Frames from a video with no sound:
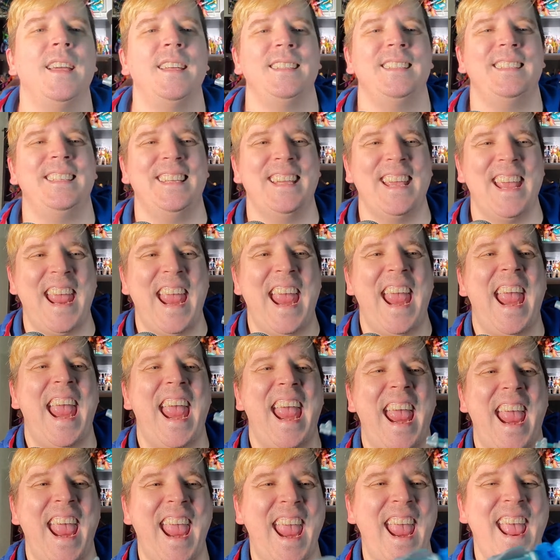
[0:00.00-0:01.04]

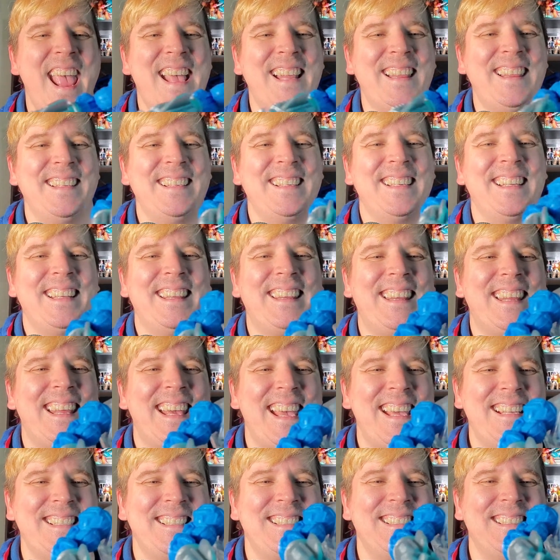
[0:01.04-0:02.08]
Yeah, look at
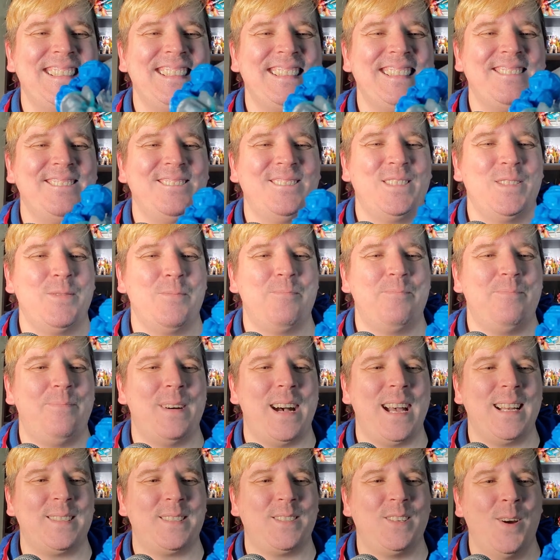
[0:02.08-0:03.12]
that,
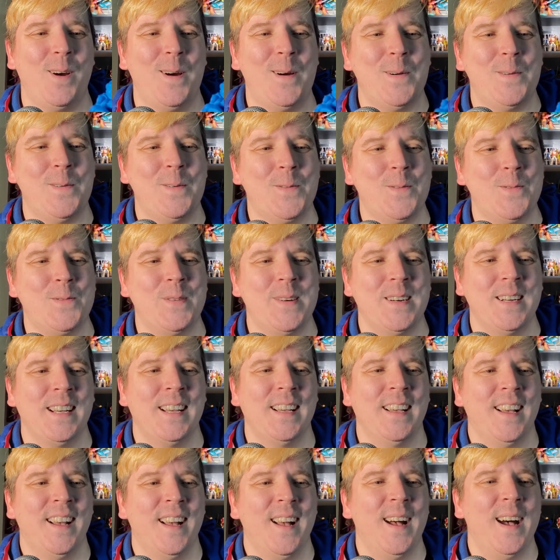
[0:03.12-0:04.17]
Roboto.
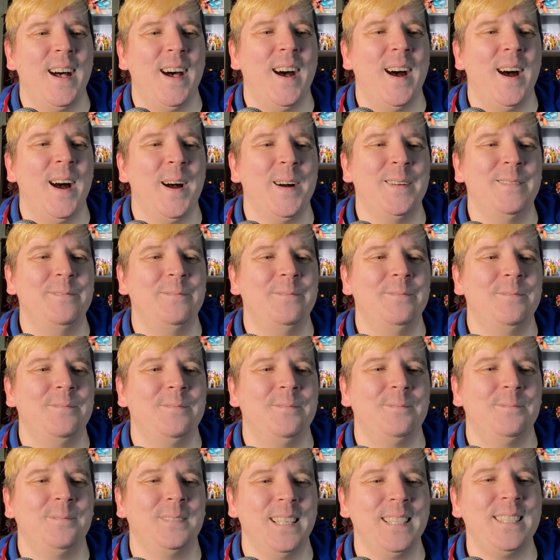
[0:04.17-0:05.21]

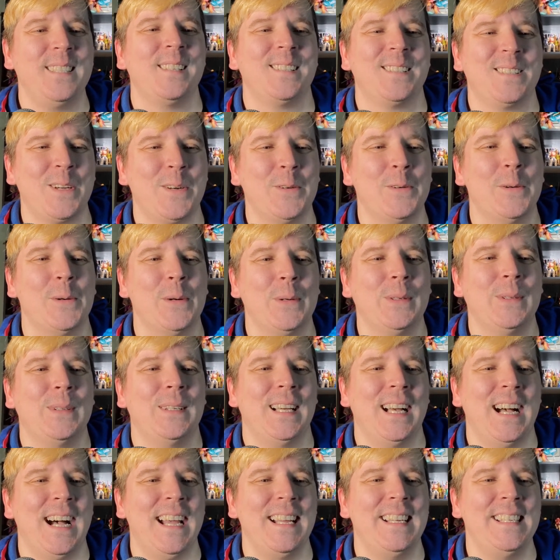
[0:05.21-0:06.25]
This is cool.
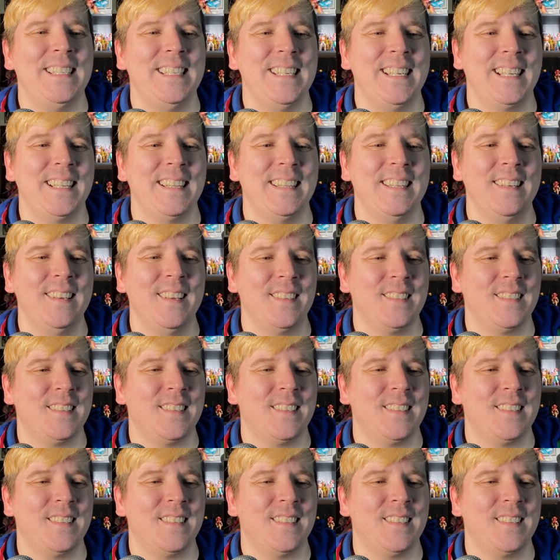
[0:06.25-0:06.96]
I dig this.